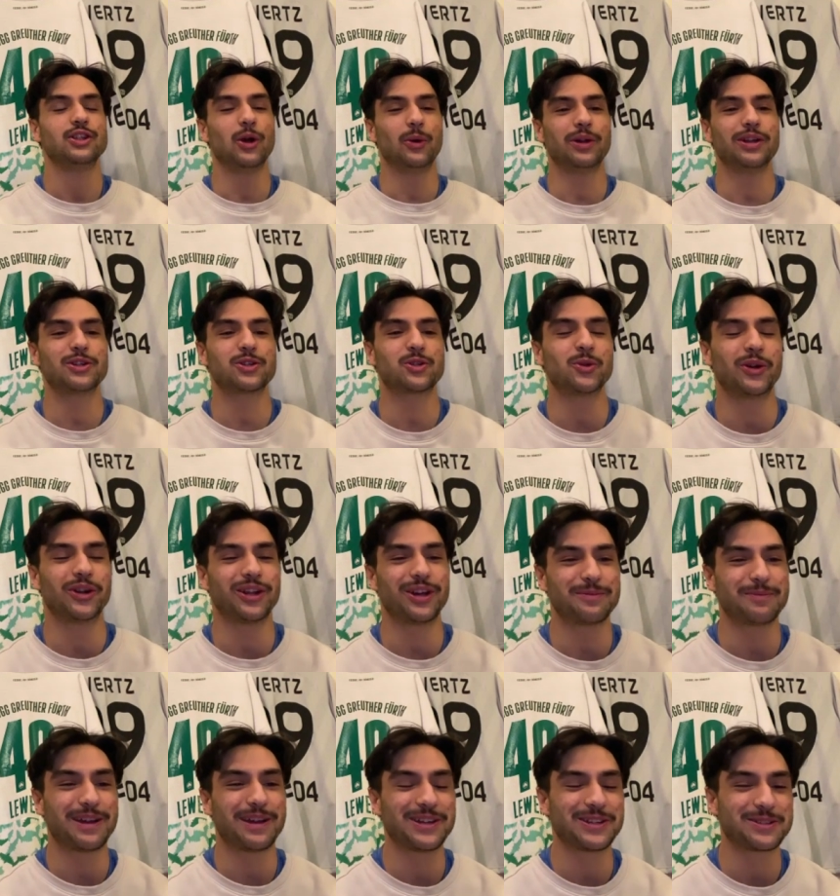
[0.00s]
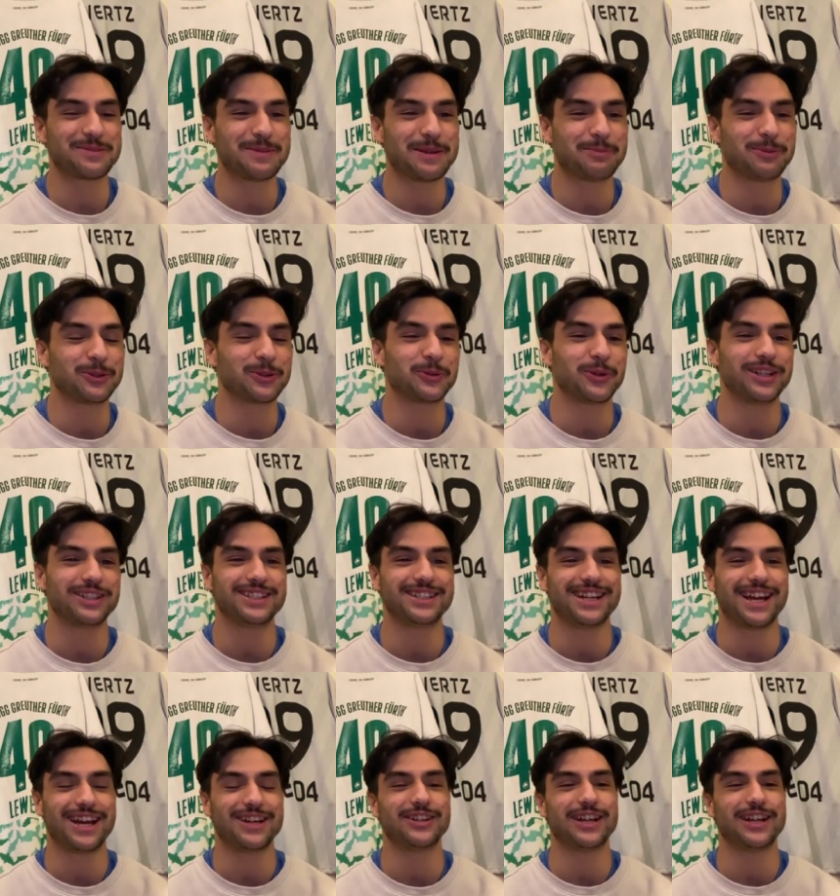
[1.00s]
Yo, what is going on, my YouTube people?
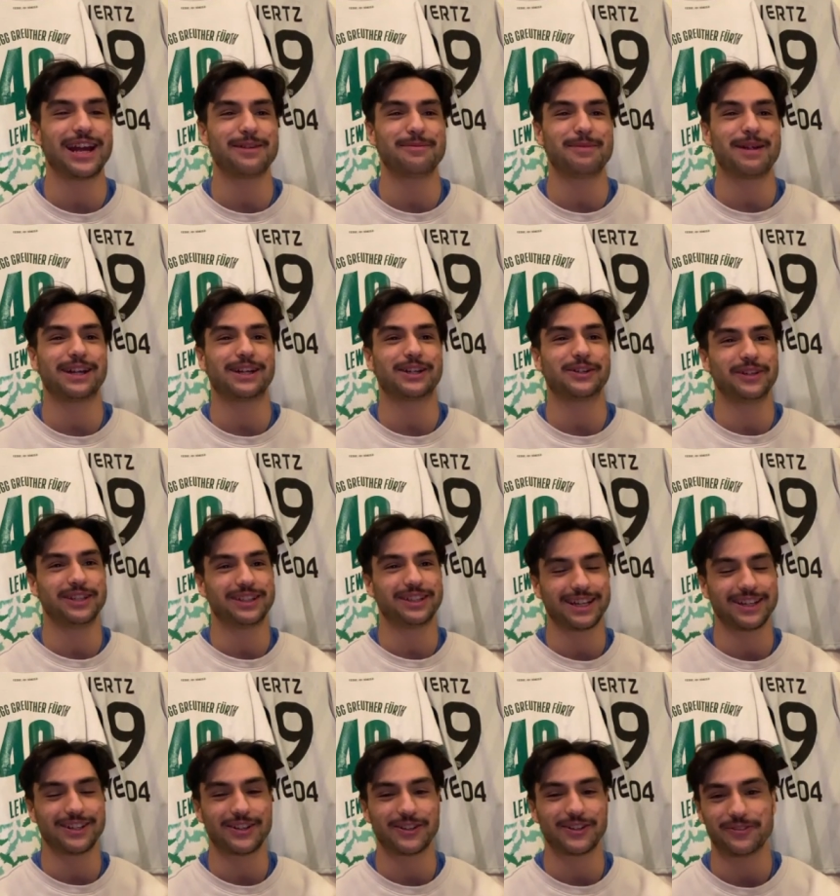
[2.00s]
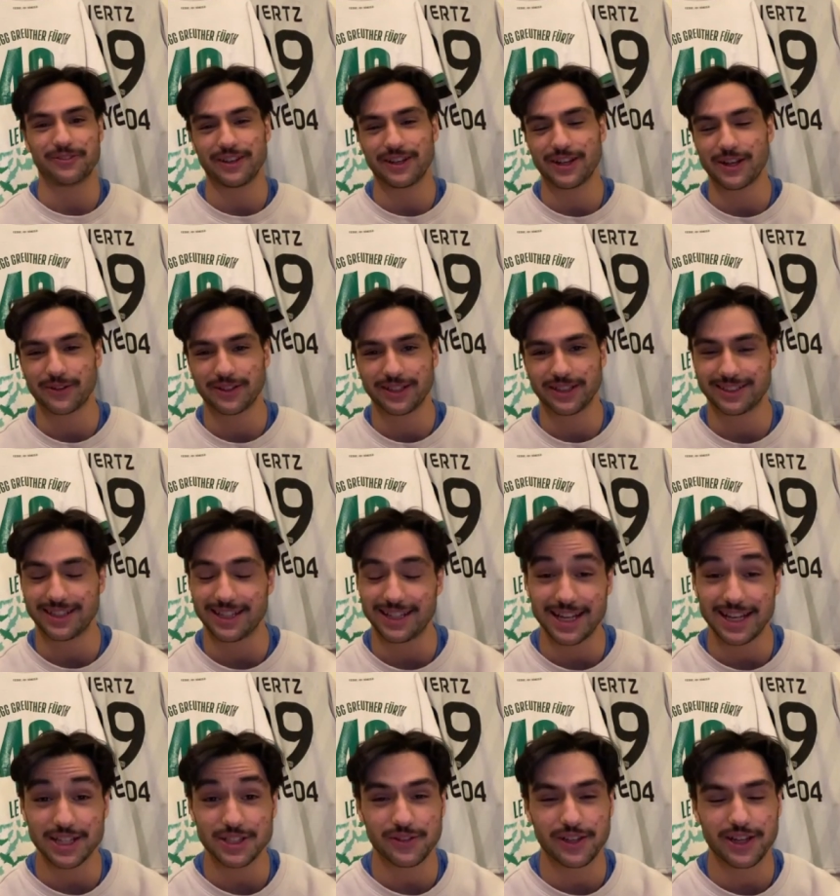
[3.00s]
2099 back here with another video, and in
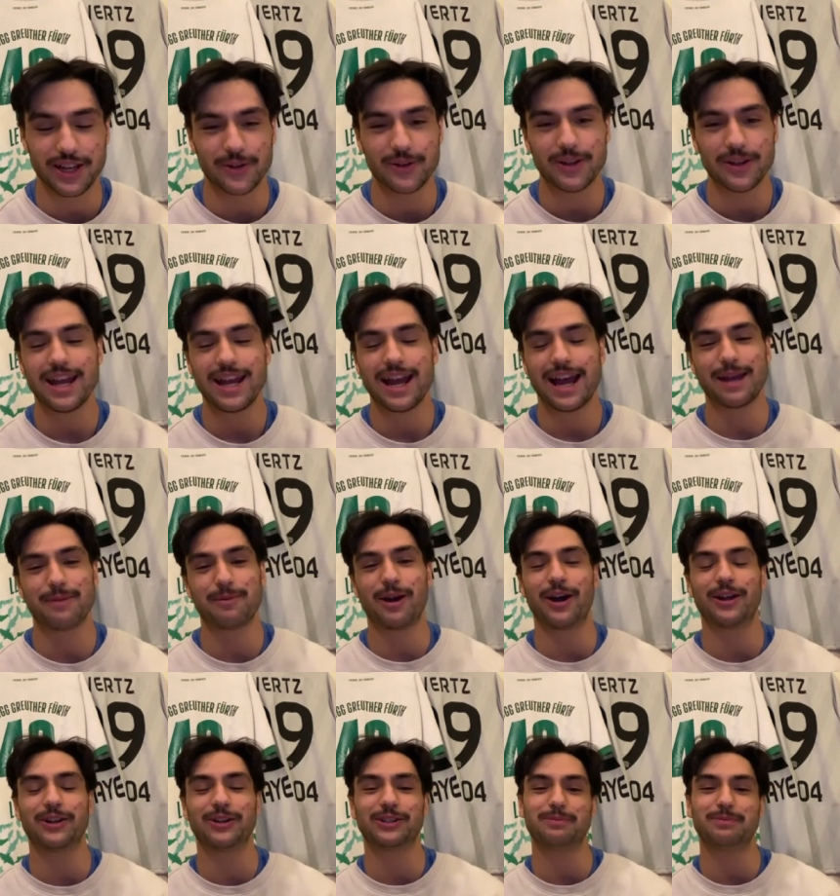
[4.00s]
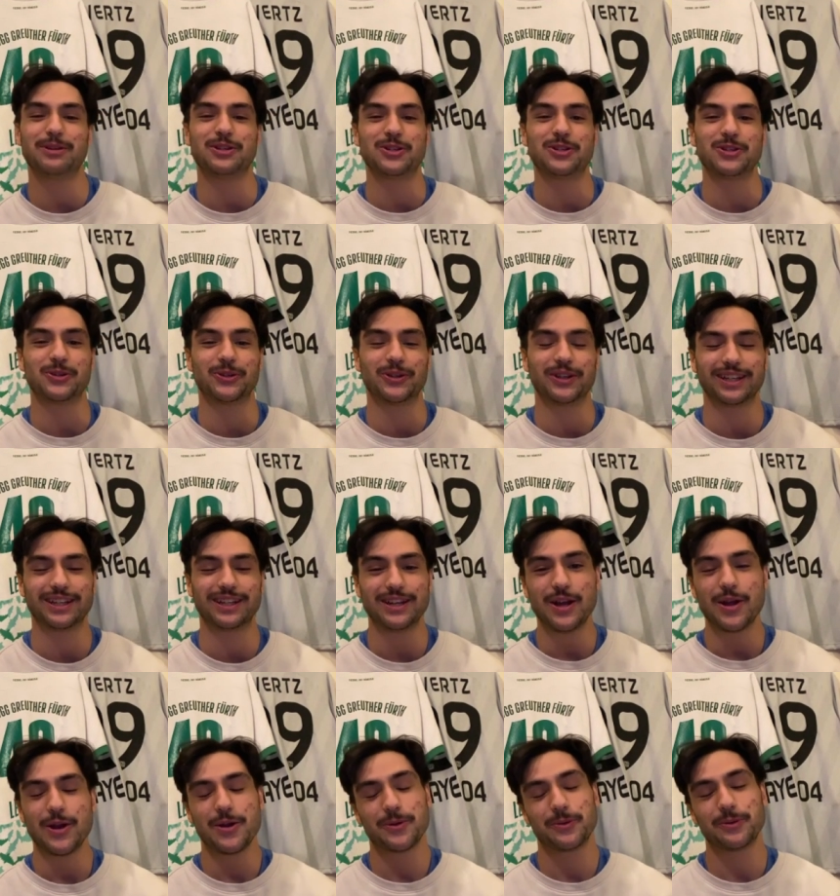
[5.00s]
today's video, I'm honored to be joined
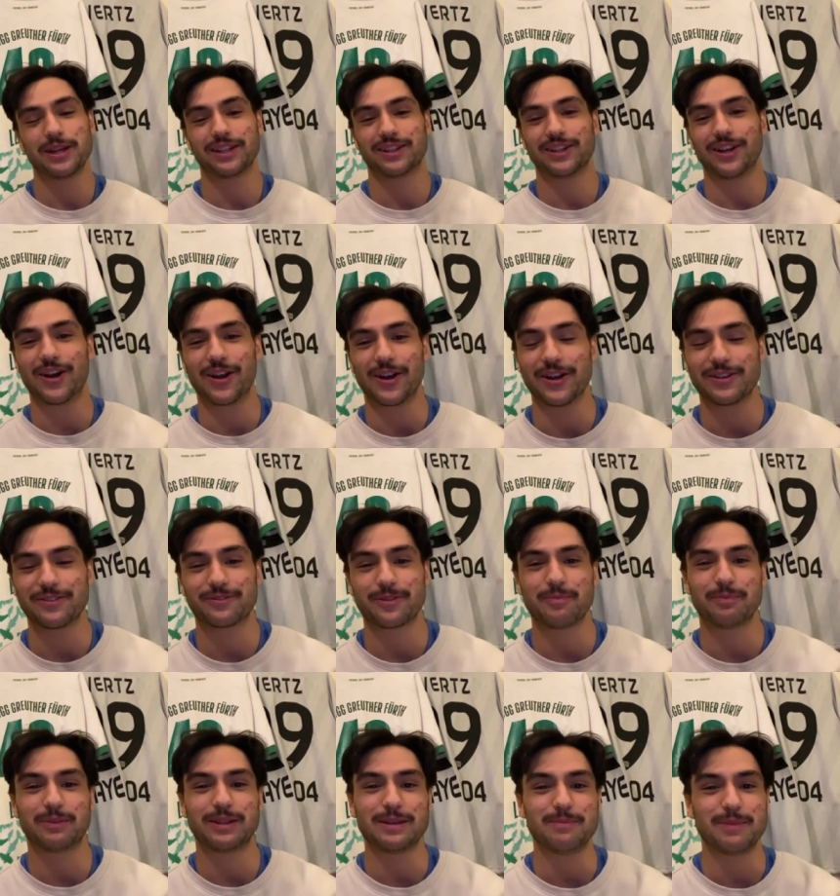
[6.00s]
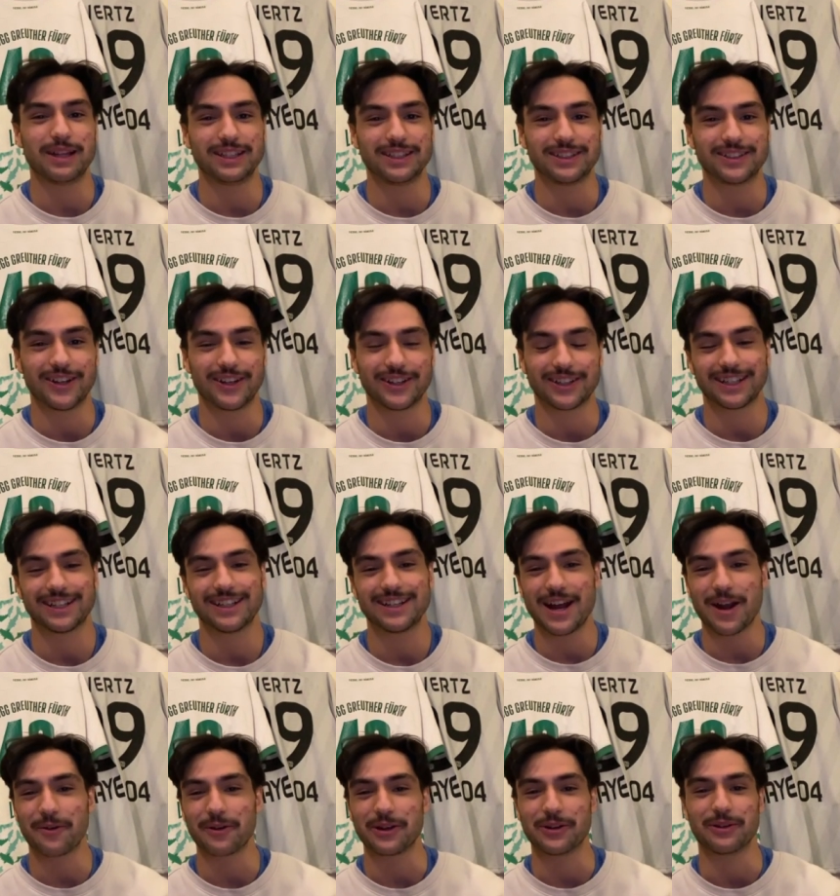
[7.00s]
with Art from Team Melli Talk.
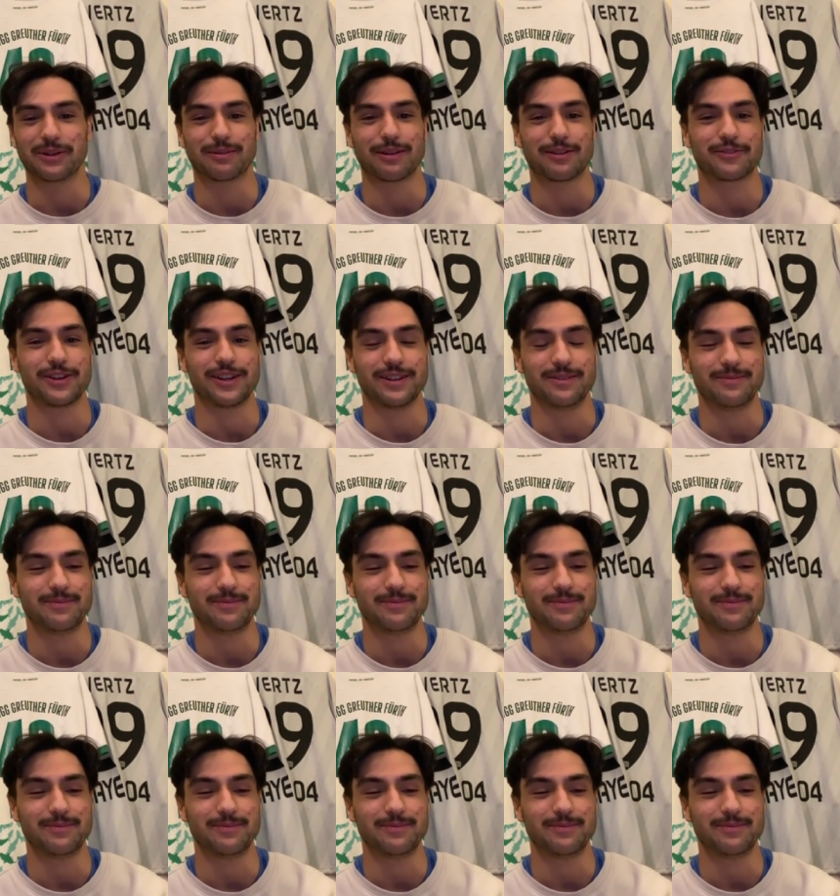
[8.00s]
How are you doing, my friend?